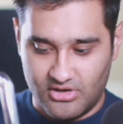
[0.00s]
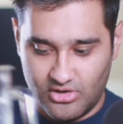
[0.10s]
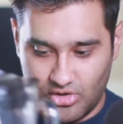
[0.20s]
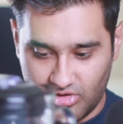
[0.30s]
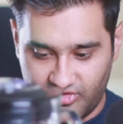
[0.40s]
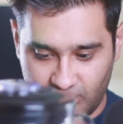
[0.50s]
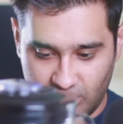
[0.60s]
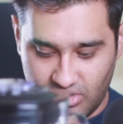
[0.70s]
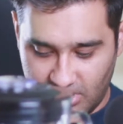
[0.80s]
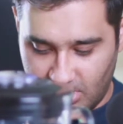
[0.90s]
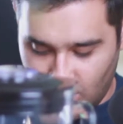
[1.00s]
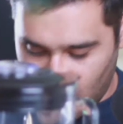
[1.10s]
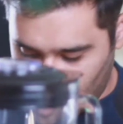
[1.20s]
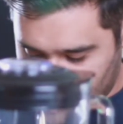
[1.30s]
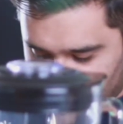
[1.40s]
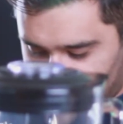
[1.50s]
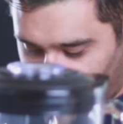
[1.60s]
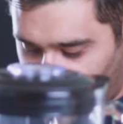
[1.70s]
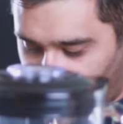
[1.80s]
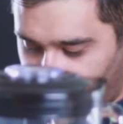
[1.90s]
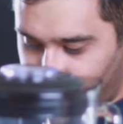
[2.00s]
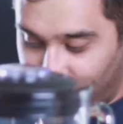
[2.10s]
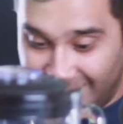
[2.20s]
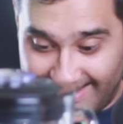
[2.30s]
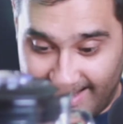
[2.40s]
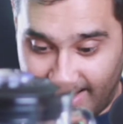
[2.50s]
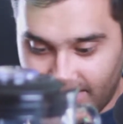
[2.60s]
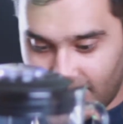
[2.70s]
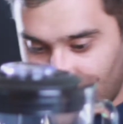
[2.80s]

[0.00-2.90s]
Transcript: Looks good. Looks a lot better,